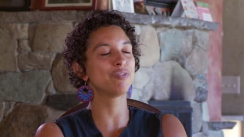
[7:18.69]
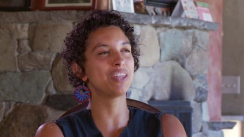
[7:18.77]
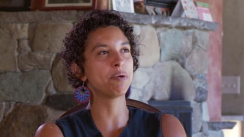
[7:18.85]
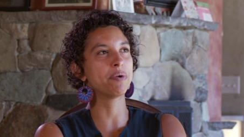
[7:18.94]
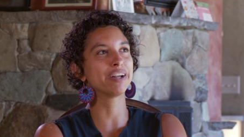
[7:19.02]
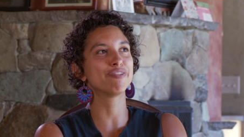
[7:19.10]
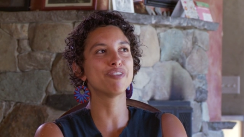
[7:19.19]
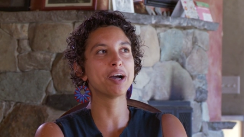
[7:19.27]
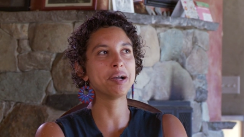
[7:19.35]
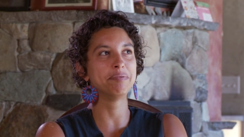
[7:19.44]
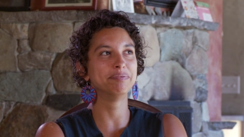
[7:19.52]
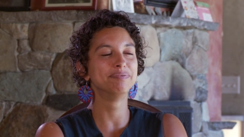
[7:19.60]
them if they want to
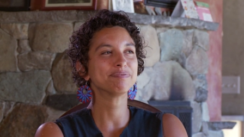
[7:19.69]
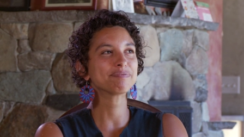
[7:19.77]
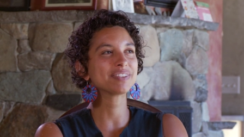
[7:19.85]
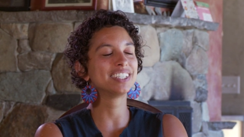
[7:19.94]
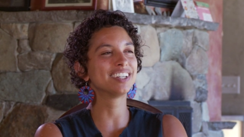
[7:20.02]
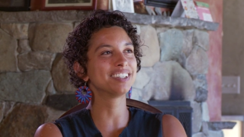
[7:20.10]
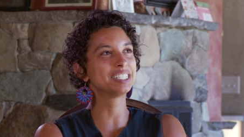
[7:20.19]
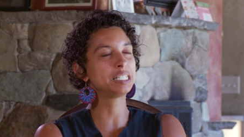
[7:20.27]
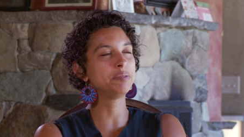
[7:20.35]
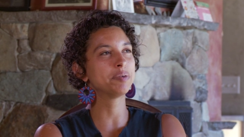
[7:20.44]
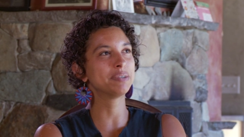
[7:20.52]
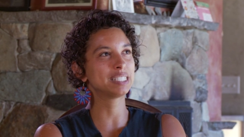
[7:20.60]
farm, you know,
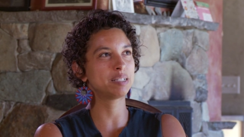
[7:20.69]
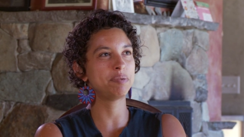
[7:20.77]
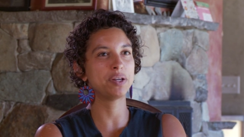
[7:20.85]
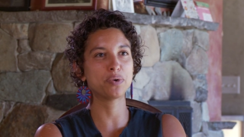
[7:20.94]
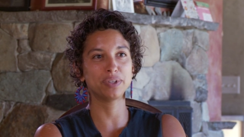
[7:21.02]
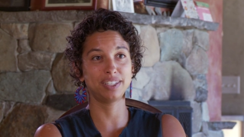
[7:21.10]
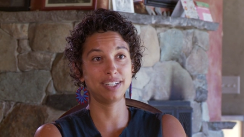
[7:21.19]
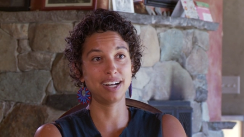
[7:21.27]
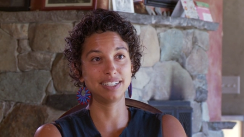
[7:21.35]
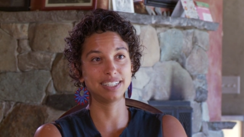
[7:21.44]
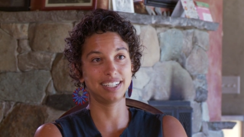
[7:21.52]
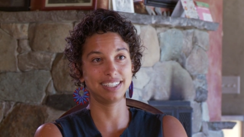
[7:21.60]
Neshima wants to be an
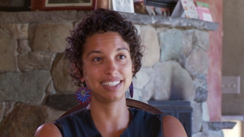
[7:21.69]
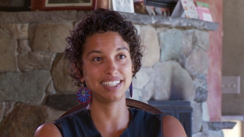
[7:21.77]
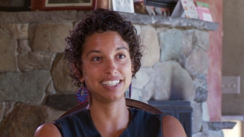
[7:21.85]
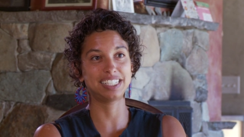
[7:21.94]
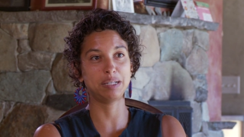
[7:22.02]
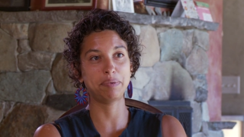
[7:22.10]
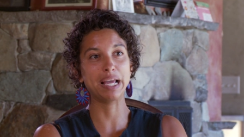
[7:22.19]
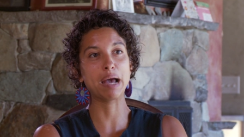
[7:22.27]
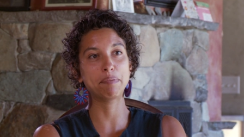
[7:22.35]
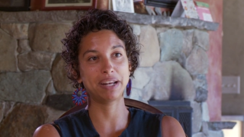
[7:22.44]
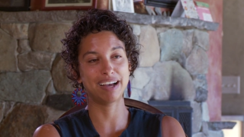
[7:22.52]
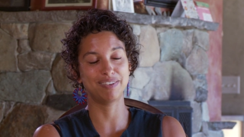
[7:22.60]
orthodontist and she'd be
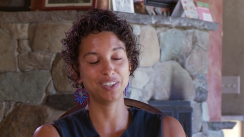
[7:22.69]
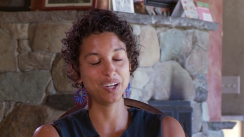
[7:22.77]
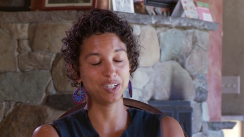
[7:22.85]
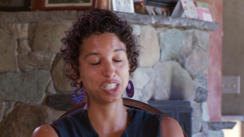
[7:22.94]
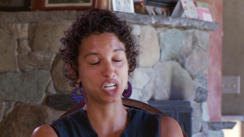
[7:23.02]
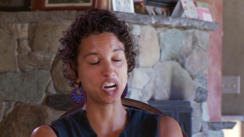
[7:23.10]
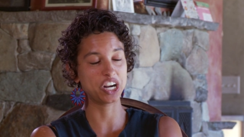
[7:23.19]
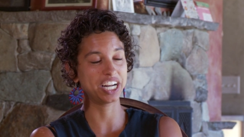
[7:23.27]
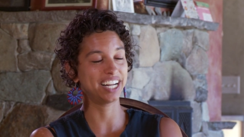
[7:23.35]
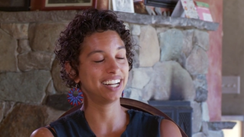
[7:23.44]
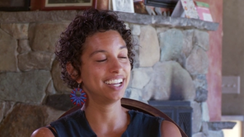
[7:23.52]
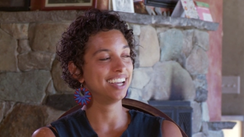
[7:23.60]
happy to have a large
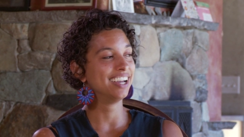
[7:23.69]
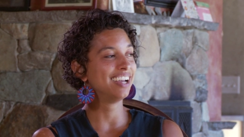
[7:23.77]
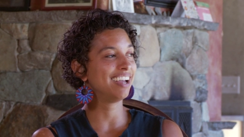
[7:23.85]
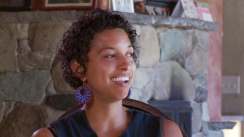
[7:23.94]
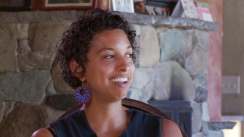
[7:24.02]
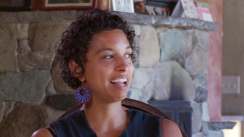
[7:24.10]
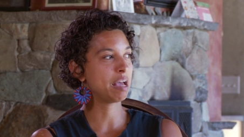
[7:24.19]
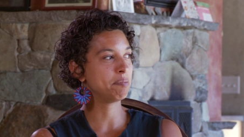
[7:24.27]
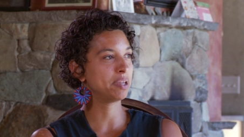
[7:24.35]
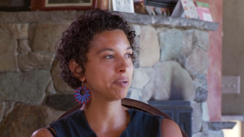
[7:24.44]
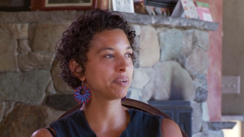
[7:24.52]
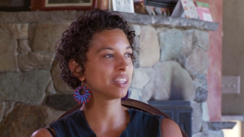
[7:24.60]
garden. And
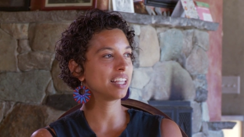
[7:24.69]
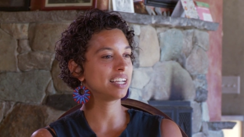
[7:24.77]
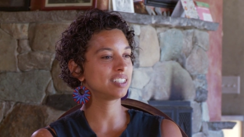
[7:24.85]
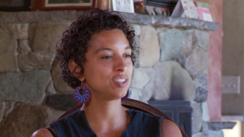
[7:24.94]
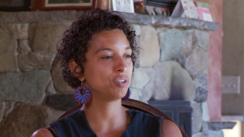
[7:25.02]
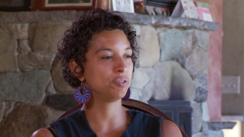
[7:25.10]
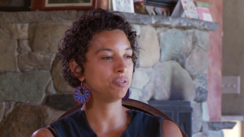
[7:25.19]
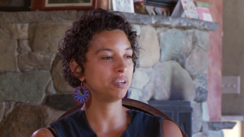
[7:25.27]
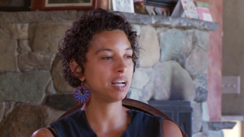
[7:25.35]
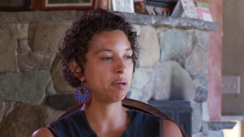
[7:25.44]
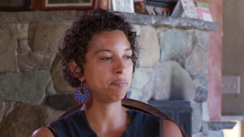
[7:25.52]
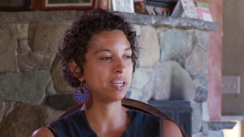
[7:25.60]
Emmett would like to
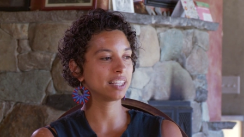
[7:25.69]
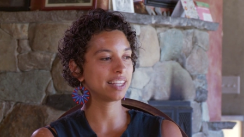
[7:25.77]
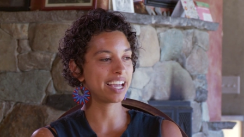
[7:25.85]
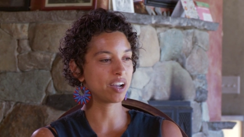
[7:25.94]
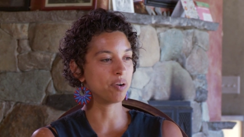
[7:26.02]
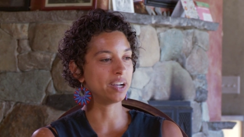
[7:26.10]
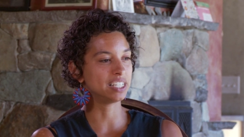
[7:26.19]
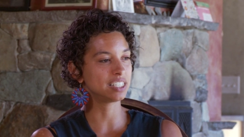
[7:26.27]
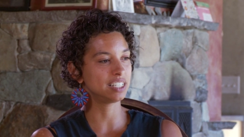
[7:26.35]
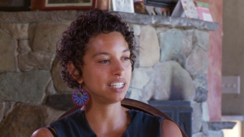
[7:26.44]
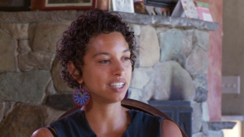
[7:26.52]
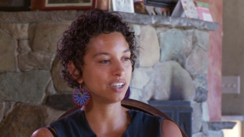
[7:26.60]
uh, be a Lego
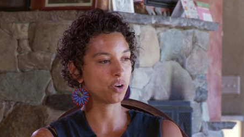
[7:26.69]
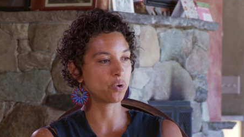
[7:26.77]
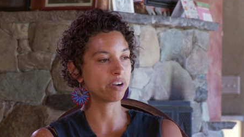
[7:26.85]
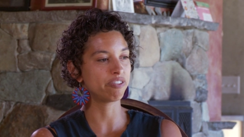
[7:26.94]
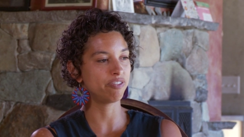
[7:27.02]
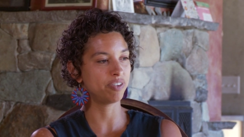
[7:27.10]
engineer or a